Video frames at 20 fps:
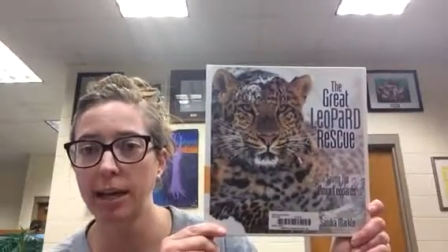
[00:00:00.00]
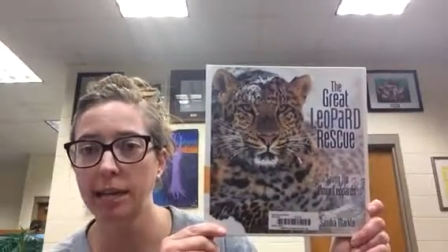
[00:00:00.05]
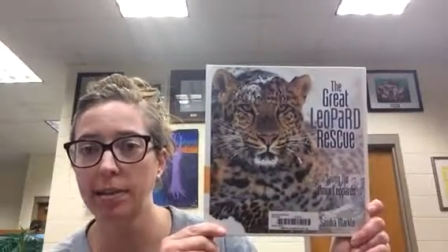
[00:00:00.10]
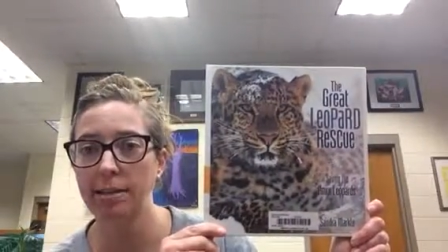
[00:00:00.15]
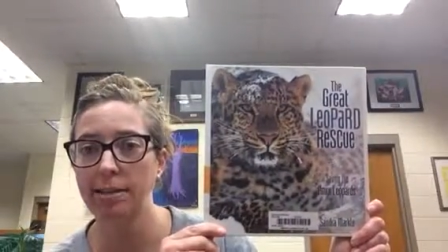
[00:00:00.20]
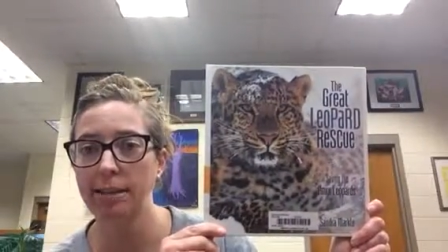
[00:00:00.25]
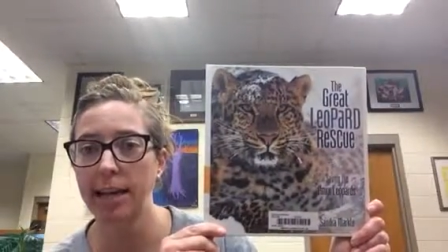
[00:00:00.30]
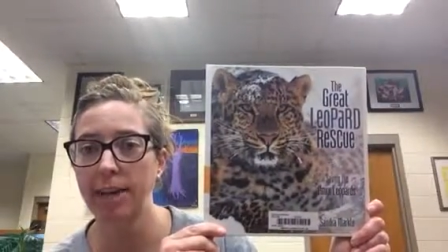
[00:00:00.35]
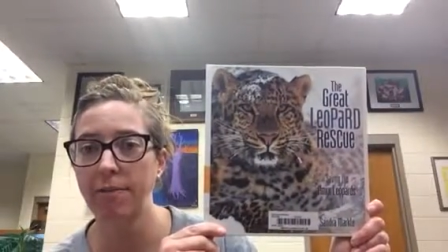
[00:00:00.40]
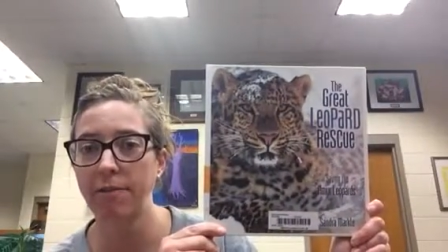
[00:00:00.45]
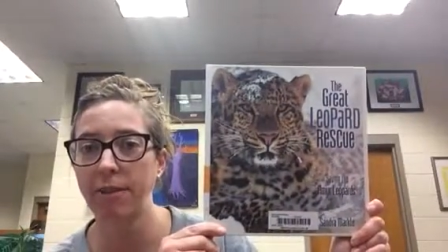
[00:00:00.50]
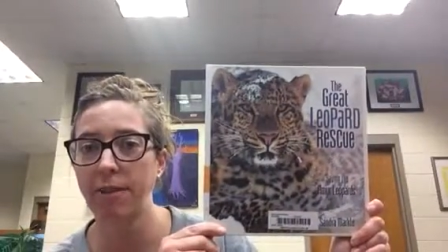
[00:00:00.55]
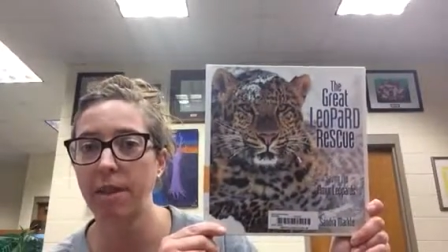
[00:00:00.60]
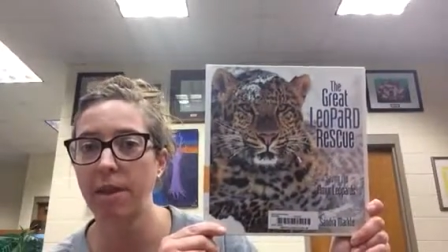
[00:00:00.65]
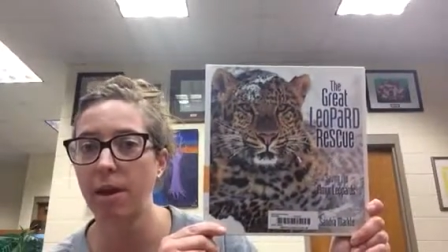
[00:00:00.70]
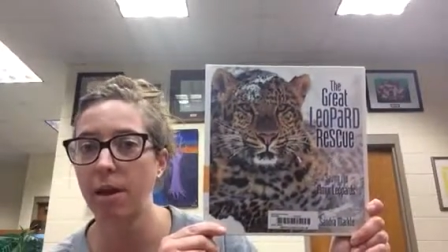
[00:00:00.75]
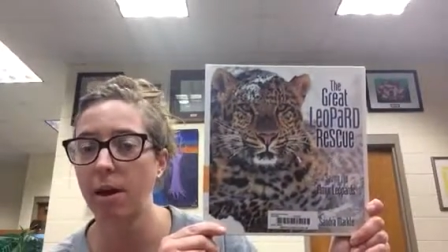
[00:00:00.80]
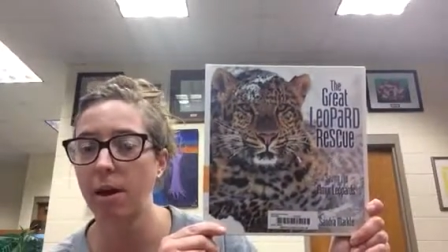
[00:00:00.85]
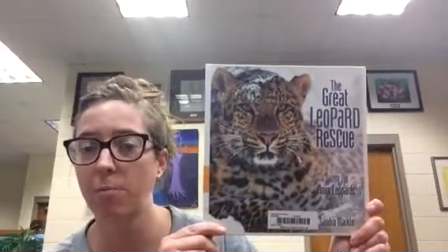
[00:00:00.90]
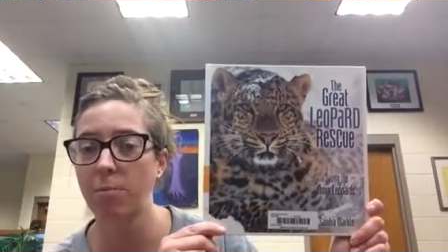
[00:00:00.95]
Saving
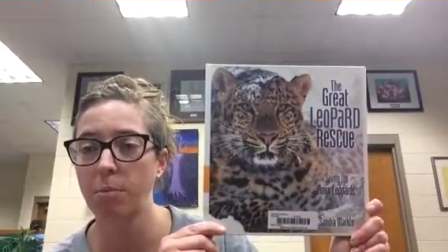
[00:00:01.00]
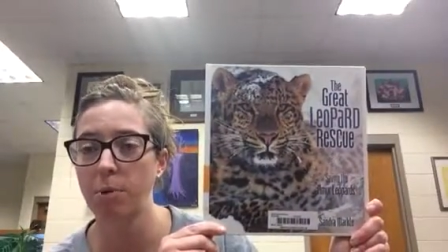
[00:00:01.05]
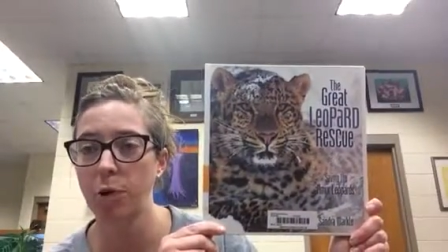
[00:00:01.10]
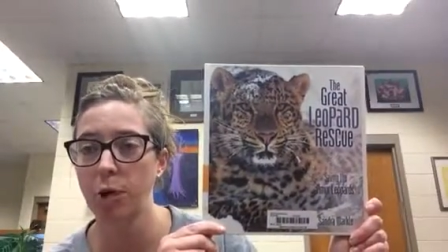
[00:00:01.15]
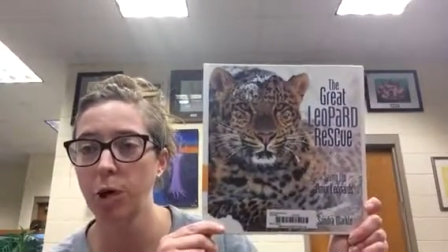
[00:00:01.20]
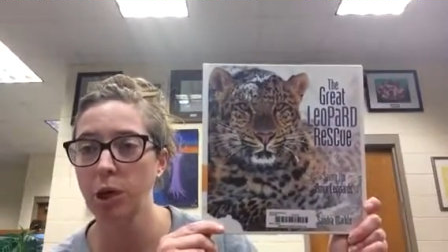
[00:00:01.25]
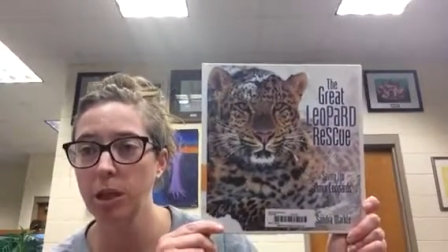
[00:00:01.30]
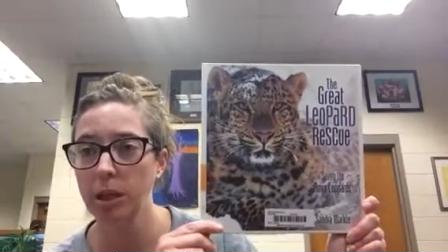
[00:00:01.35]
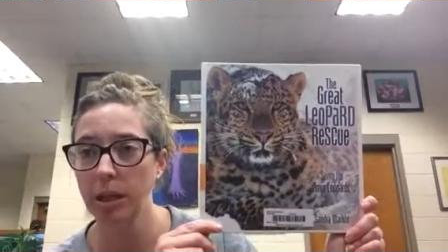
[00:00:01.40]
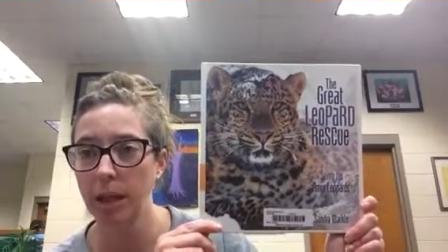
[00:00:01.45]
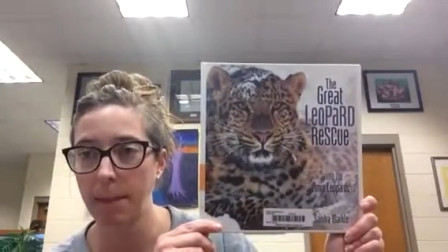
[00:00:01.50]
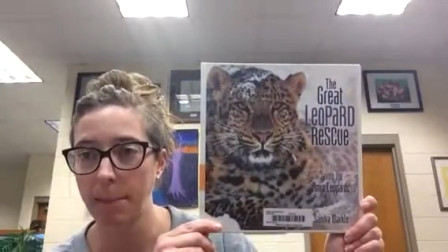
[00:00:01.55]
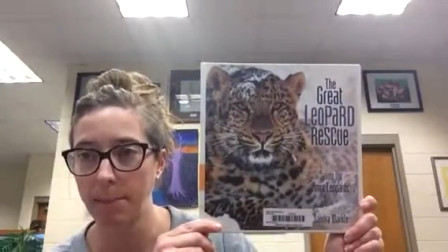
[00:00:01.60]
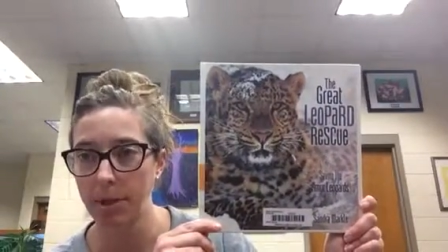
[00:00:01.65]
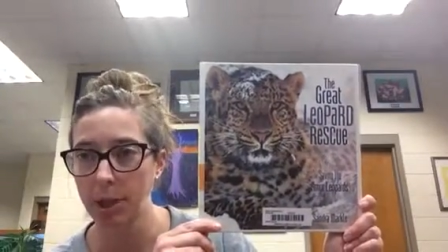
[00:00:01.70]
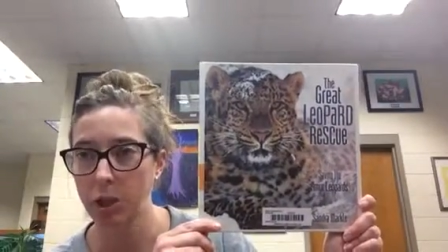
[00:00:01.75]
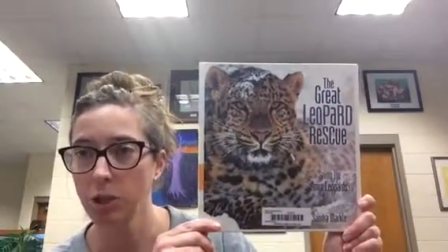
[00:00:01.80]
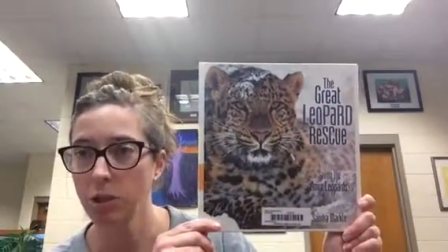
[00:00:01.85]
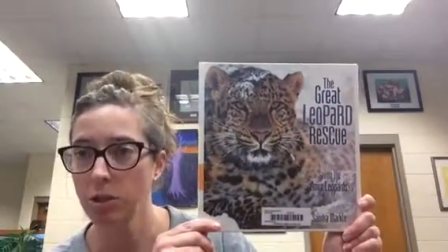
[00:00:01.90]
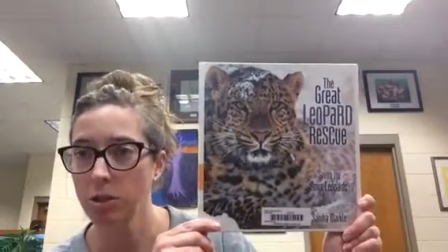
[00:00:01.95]
the Amur
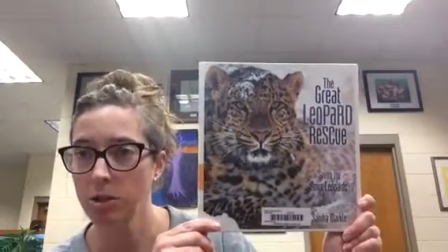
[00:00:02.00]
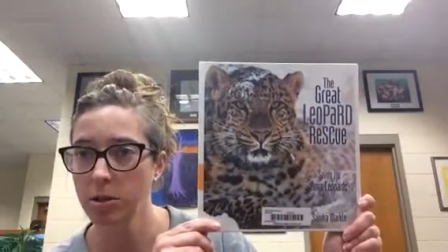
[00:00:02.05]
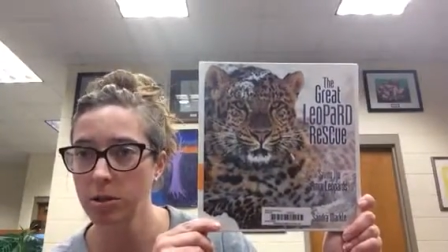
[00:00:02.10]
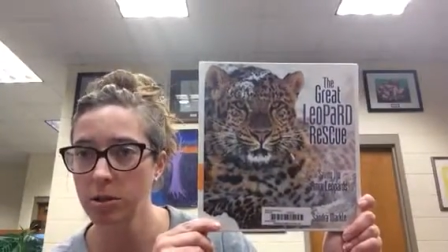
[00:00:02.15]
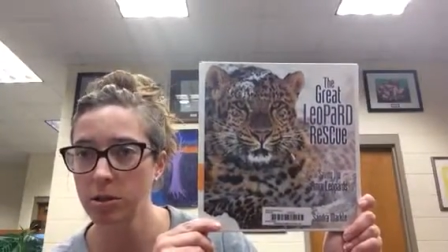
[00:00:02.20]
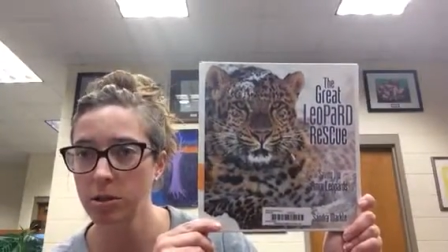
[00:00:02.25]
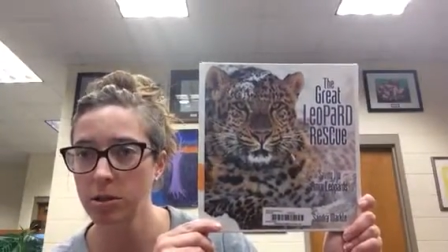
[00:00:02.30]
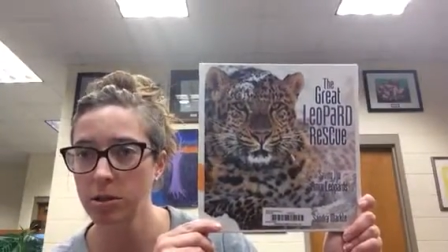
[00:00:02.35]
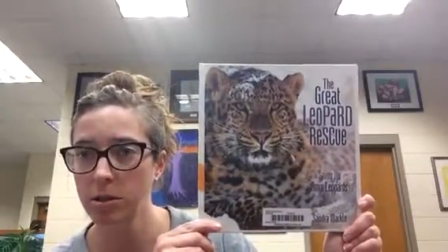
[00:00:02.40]
Leopards.